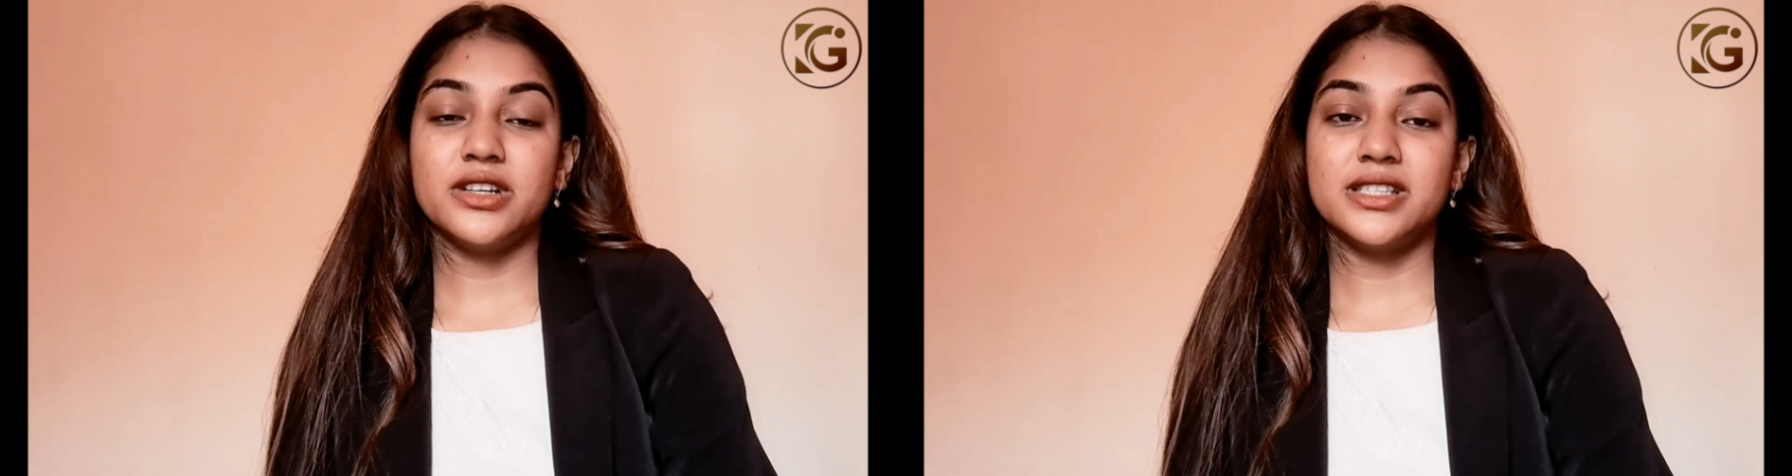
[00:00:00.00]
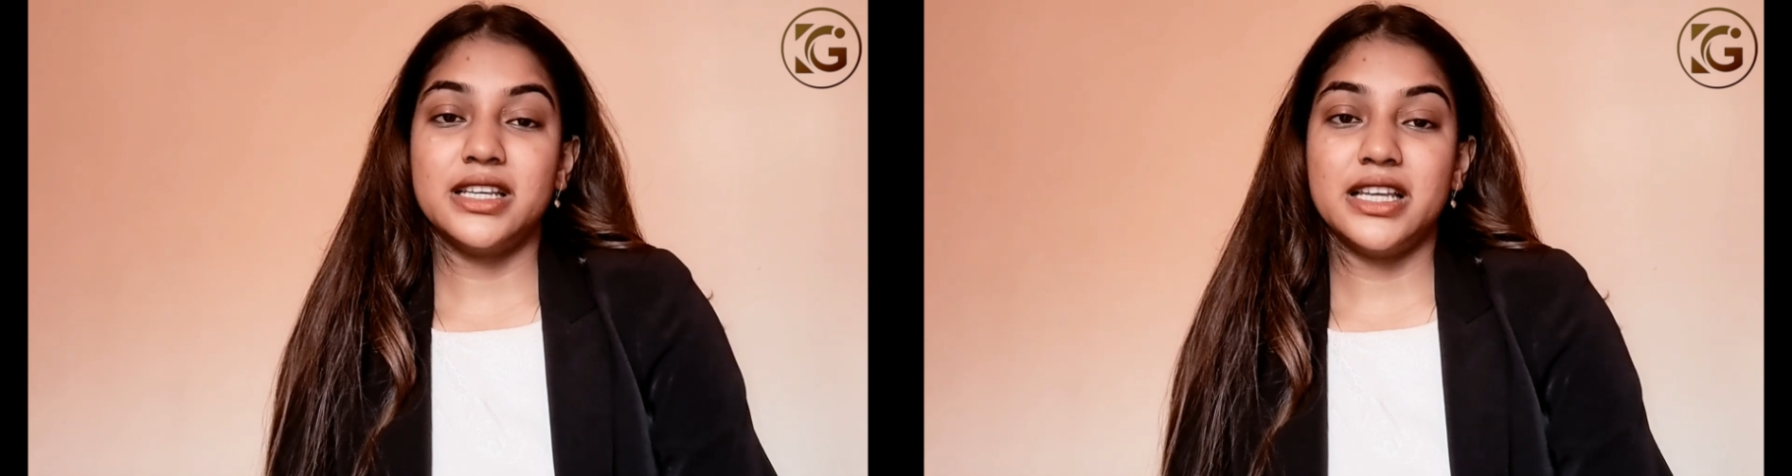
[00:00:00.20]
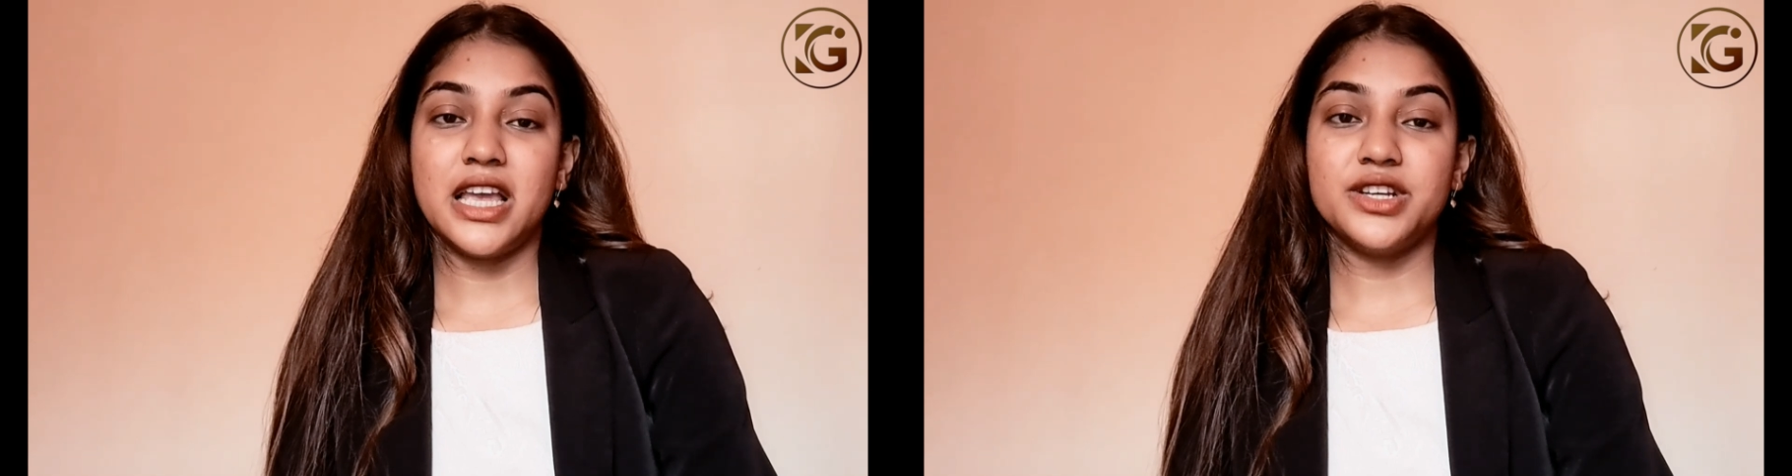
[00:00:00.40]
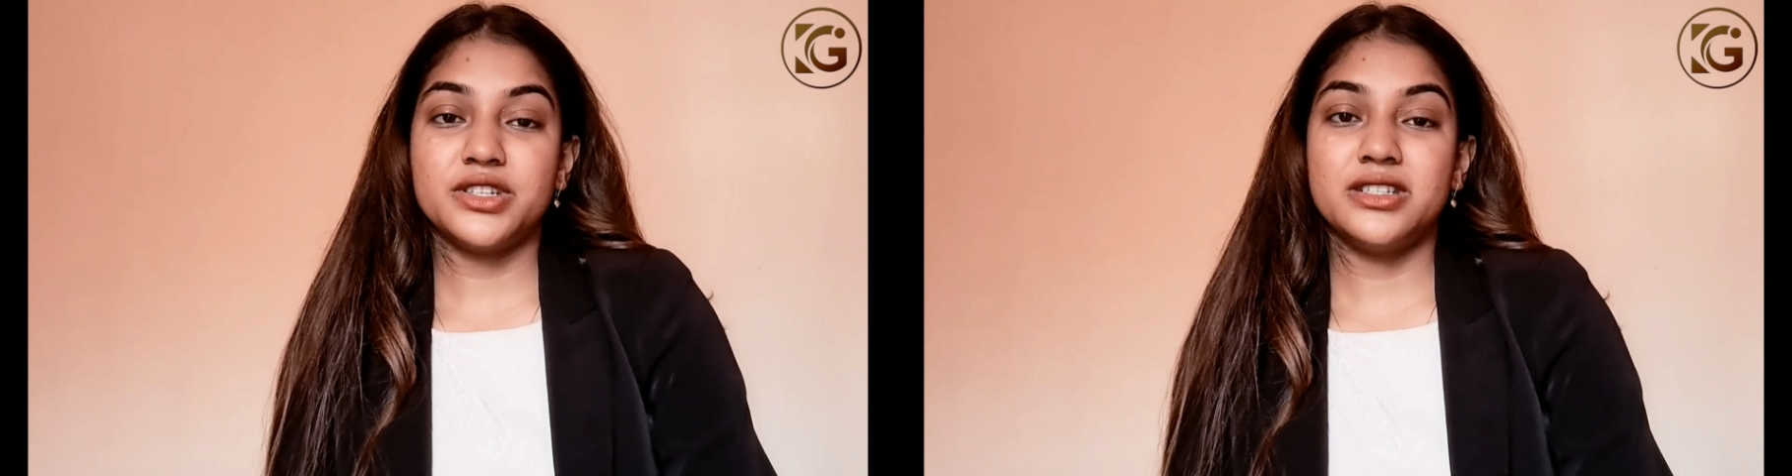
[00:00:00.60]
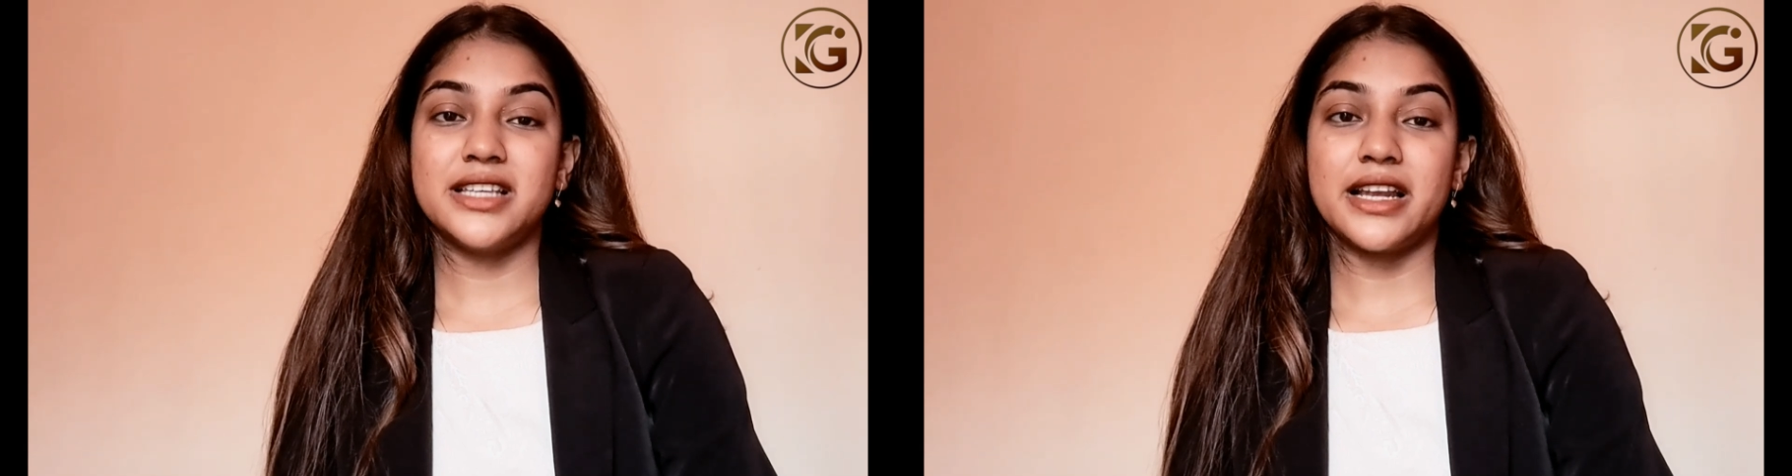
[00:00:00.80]

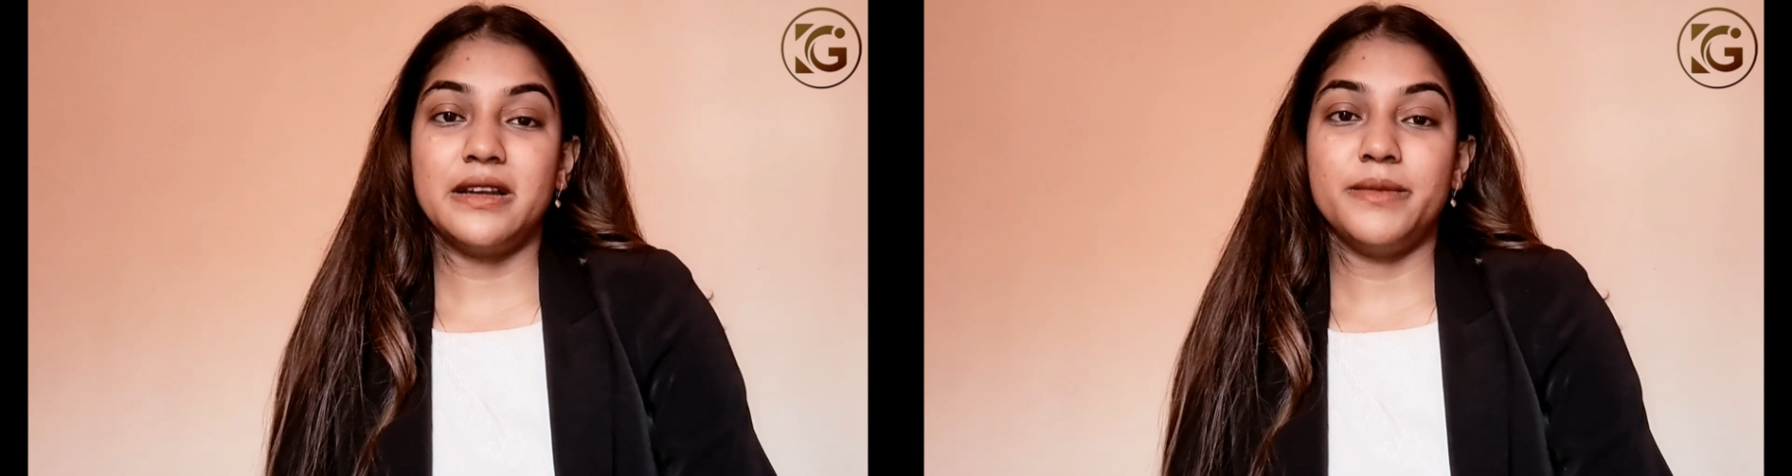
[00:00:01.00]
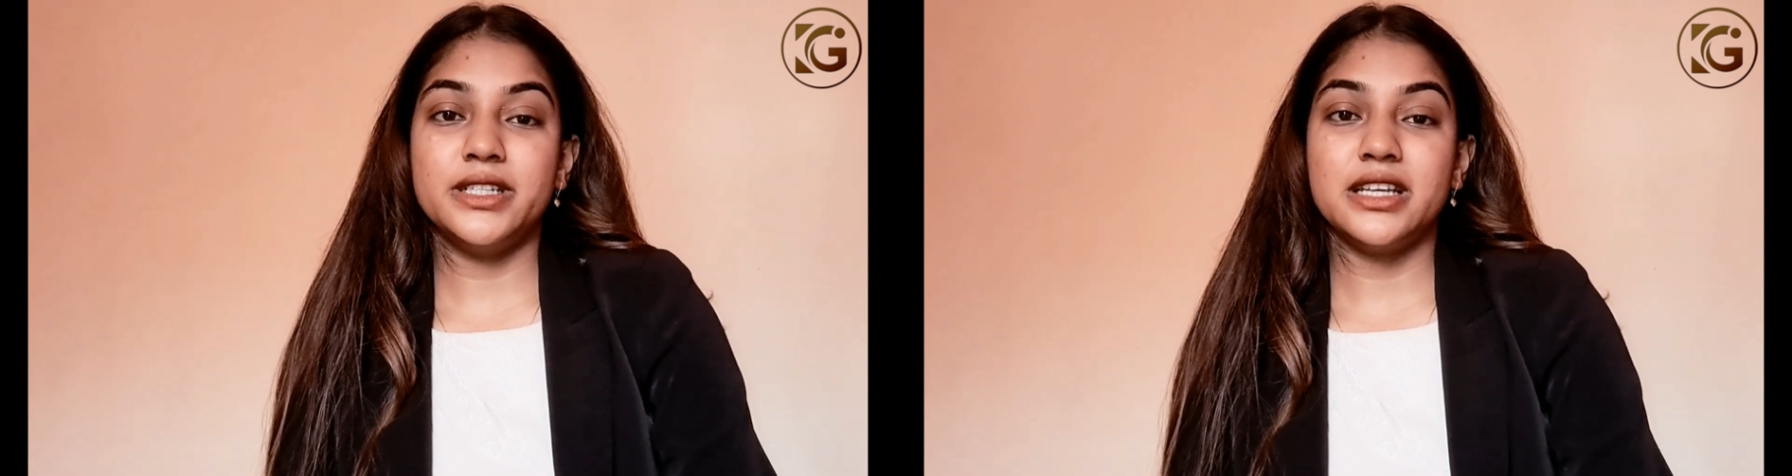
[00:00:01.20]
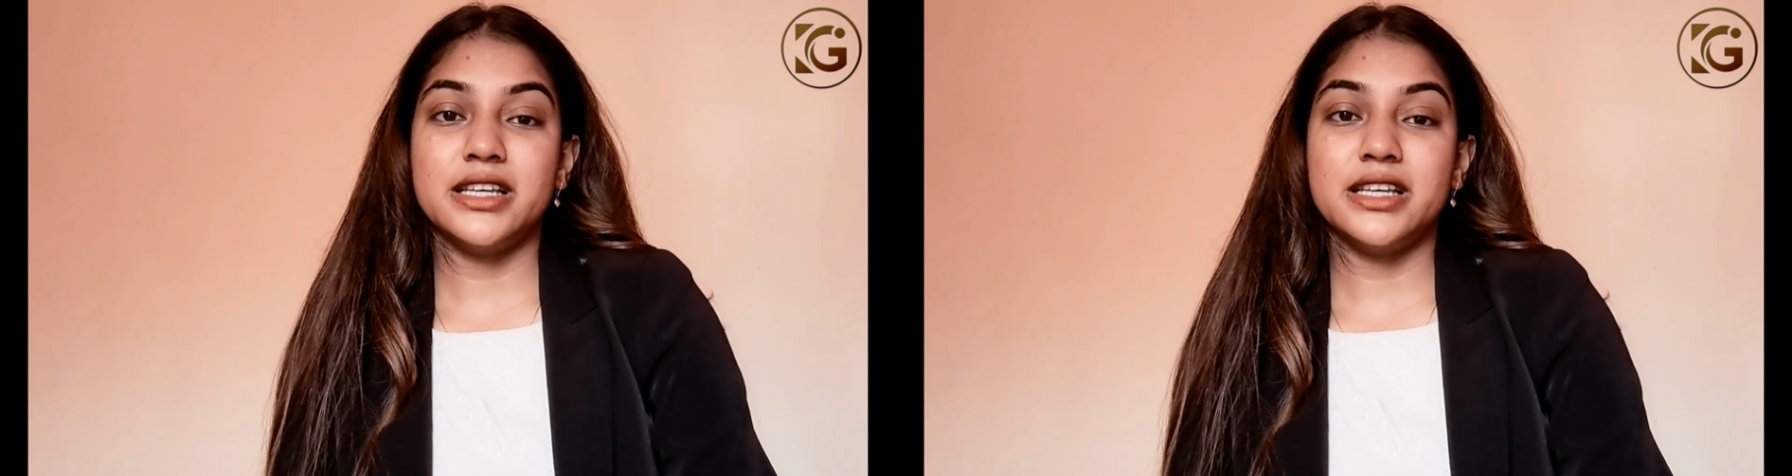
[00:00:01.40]
conciliation, settlement